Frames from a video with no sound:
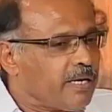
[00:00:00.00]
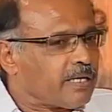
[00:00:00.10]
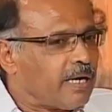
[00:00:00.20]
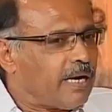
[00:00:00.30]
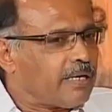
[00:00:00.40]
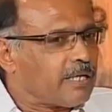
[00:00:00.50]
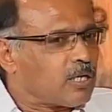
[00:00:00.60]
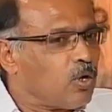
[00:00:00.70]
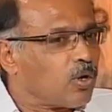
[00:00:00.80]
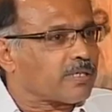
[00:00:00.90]

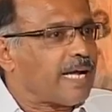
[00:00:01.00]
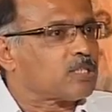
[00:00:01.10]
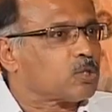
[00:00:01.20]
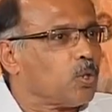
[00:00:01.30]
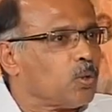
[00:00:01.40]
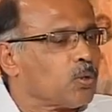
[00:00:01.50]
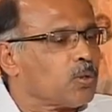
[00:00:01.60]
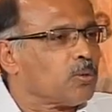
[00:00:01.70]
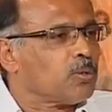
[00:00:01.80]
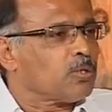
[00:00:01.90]
it looked as though
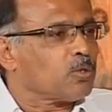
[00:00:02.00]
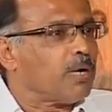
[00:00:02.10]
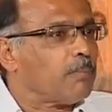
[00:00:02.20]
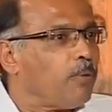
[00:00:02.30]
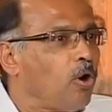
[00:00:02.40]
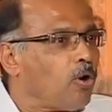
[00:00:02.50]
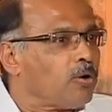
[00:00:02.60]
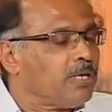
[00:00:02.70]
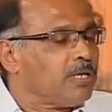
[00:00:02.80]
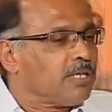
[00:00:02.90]
to my
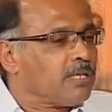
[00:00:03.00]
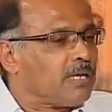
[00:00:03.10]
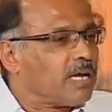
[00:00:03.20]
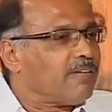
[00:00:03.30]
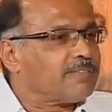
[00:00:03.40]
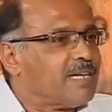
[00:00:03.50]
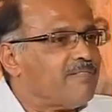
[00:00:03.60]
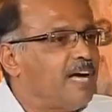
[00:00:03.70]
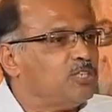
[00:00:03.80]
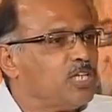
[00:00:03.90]
board that I was an
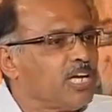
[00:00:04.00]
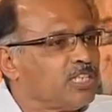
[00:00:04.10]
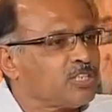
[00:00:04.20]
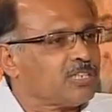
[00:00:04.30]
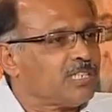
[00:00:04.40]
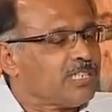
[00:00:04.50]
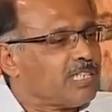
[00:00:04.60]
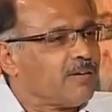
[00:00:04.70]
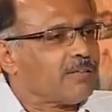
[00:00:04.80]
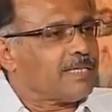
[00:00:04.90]
evangelist.
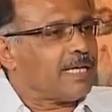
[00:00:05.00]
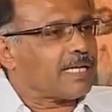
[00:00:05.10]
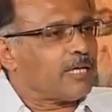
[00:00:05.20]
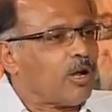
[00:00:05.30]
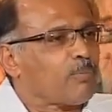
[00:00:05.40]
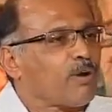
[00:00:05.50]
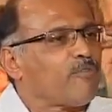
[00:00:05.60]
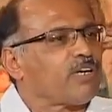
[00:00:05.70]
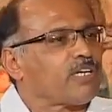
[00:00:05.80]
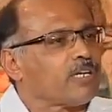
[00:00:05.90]
It was like a
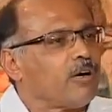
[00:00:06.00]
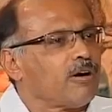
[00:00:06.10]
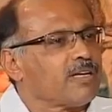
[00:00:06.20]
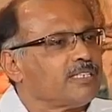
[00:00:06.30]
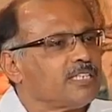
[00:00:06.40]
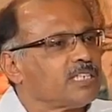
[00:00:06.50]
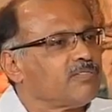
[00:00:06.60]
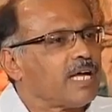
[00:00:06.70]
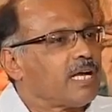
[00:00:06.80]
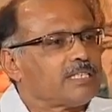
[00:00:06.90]
non-profit
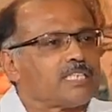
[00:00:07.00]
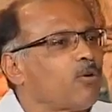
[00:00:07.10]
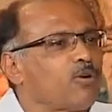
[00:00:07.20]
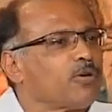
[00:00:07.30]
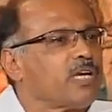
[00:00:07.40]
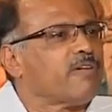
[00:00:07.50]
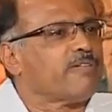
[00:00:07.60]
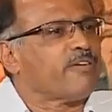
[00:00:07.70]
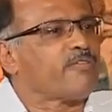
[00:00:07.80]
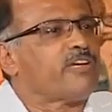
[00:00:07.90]
organization where I just wanted to give
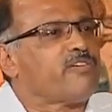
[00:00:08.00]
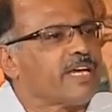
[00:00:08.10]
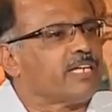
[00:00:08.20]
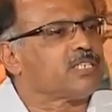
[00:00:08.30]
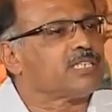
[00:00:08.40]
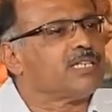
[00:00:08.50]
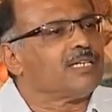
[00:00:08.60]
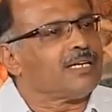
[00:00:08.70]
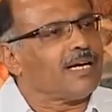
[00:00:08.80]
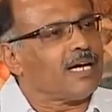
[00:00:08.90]
away free tickets
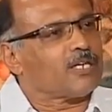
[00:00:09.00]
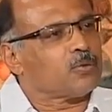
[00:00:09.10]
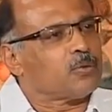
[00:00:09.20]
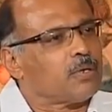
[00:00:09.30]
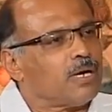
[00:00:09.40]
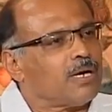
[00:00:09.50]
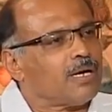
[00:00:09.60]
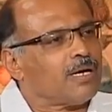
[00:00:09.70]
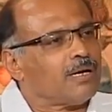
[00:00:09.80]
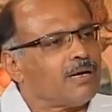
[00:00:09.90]

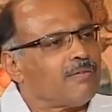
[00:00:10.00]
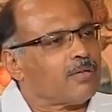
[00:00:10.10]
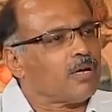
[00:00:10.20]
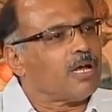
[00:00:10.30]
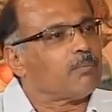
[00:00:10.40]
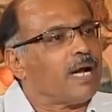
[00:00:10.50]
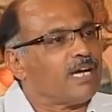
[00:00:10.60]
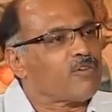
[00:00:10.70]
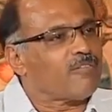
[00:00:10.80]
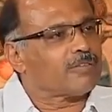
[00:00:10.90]

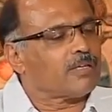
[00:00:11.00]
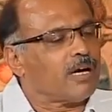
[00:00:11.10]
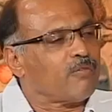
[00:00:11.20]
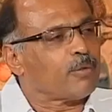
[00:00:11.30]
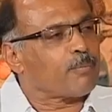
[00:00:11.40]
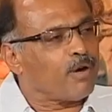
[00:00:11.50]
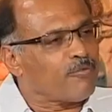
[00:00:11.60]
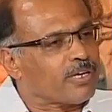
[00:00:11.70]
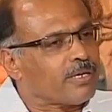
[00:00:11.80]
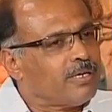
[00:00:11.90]
unmindful of the
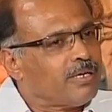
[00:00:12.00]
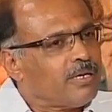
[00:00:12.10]
profit.